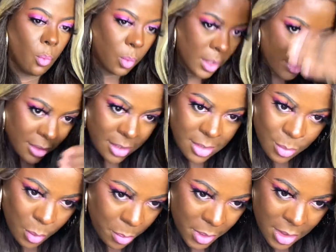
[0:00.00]
with the
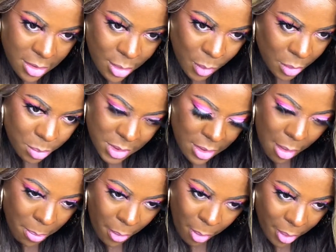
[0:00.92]
swoopity swoops.
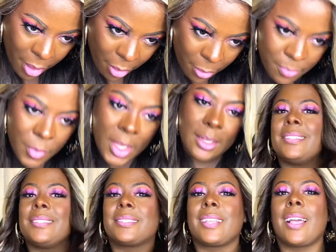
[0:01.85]
A bobo.
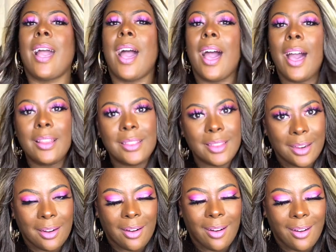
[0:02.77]
This
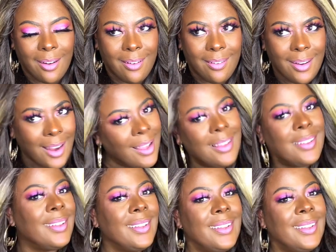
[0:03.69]
color.